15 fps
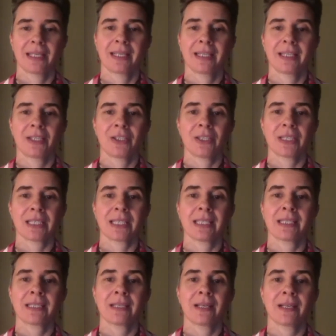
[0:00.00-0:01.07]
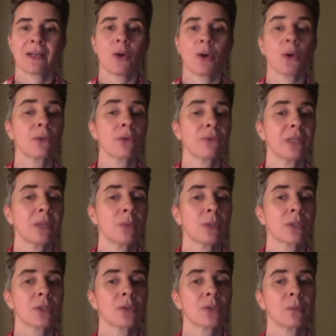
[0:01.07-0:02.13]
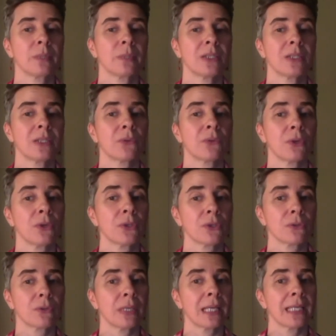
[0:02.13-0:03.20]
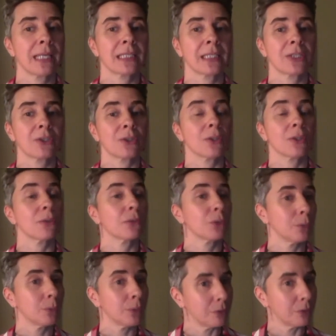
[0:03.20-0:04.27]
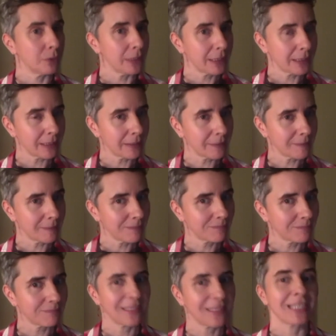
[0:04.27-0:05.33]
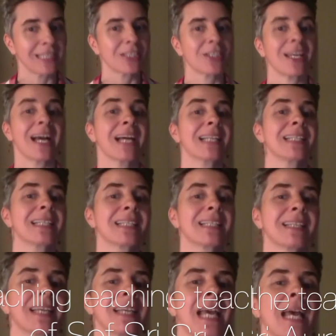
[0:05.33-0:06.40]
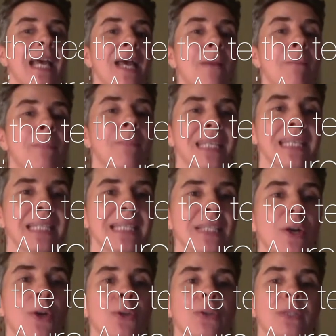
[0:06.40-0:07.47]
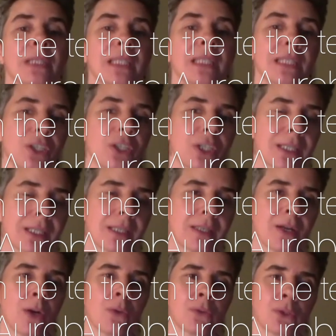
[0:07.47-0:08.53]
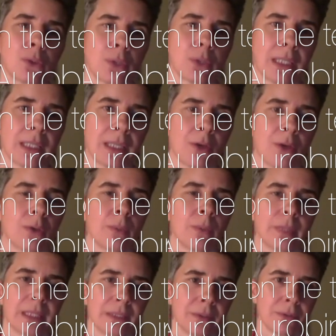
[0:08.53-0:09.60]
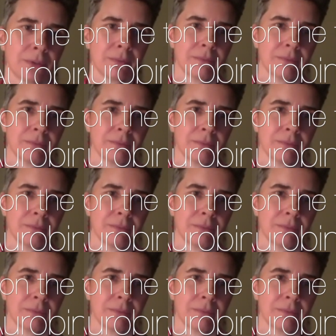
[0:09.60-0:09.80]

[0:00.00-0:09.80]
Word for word: She said, Auroville wants to be the first realization of human unity. And she adds, based on the teaching of Sri Aurobindo.